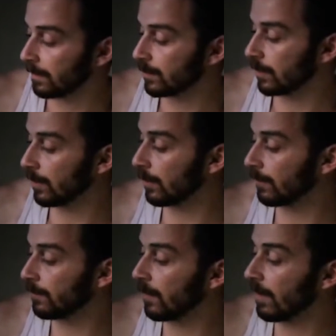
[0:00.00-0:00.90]
So
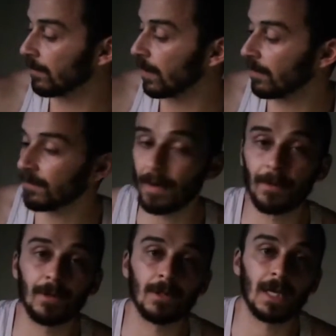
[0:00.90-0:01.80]
if you have a lot of
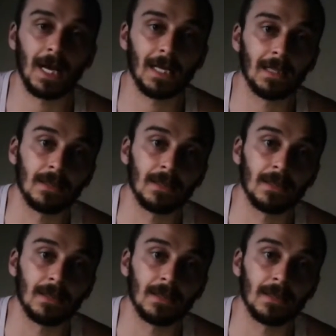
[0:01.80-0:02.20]
fiber in your diet,